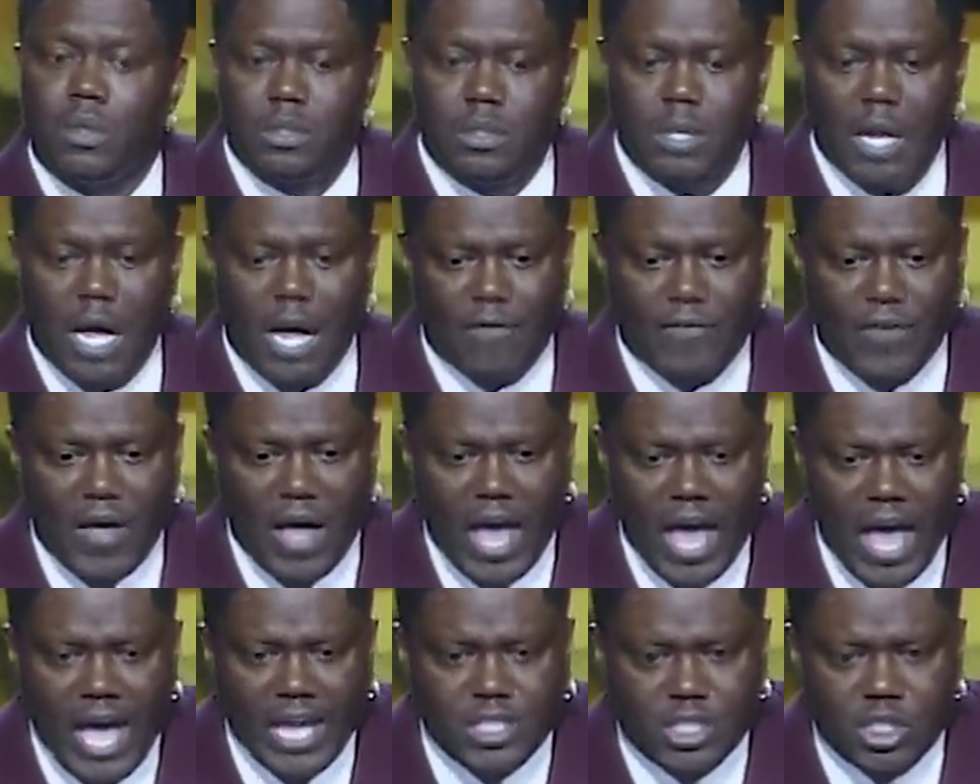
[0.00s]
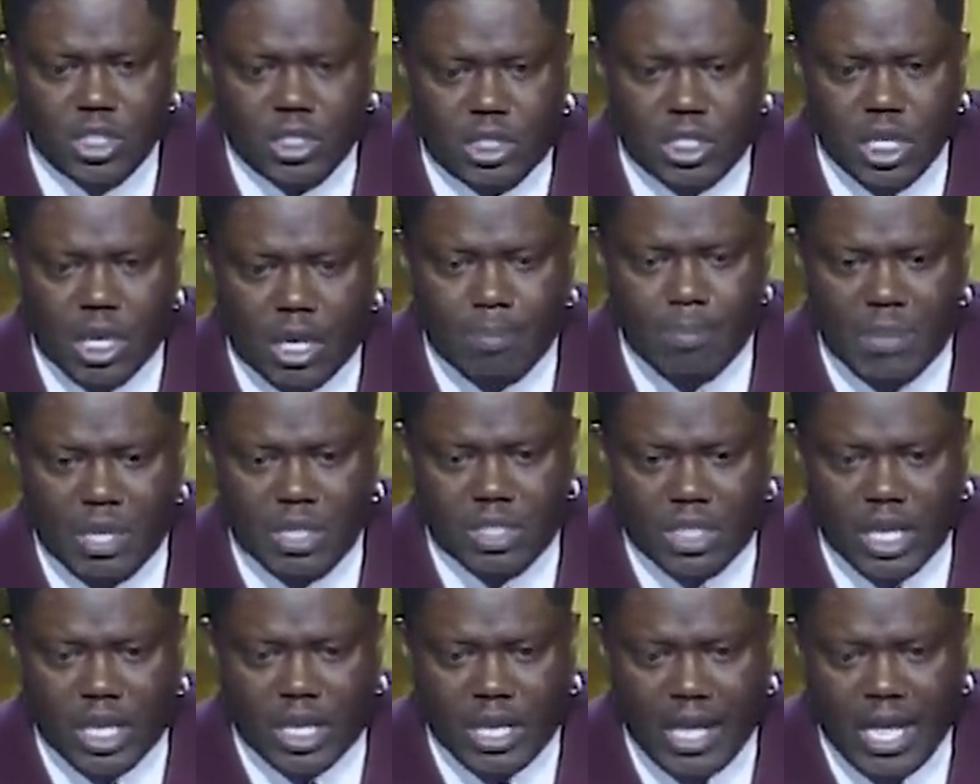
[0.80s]
Now, if I ask you to suck my
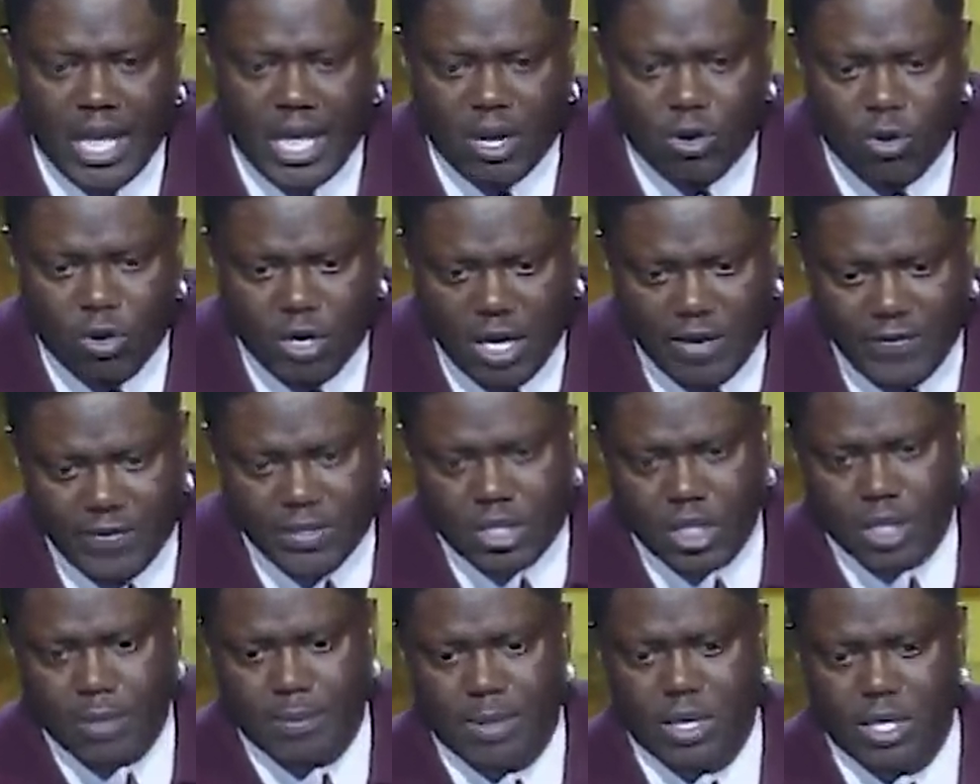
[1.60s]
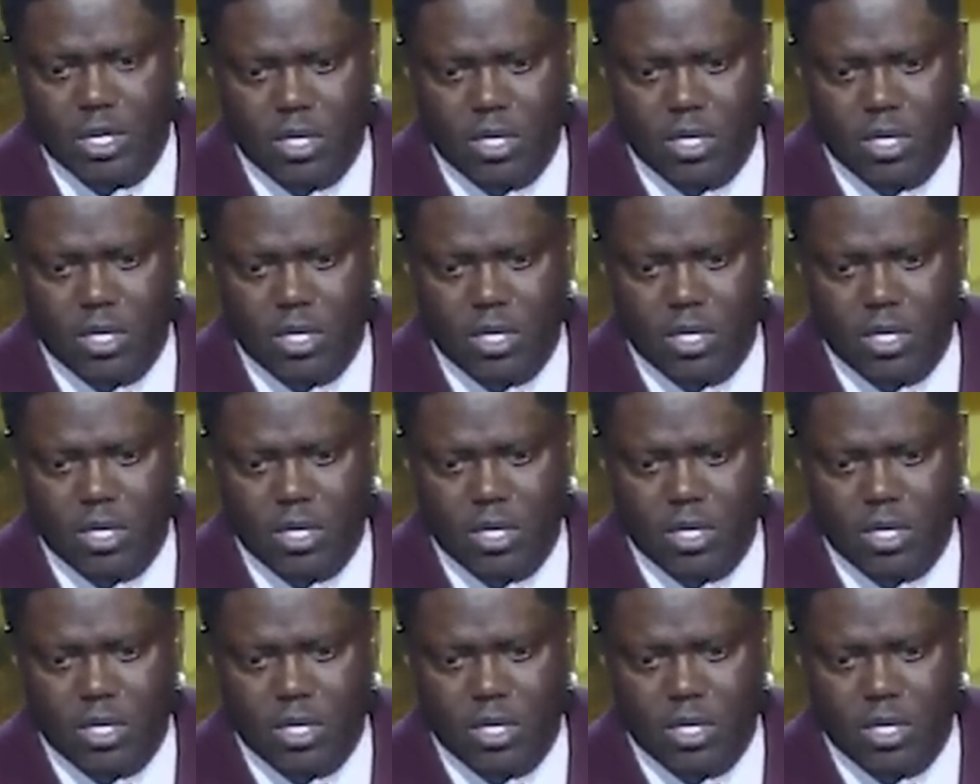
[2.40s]
dick, I ain't gonna give it to me.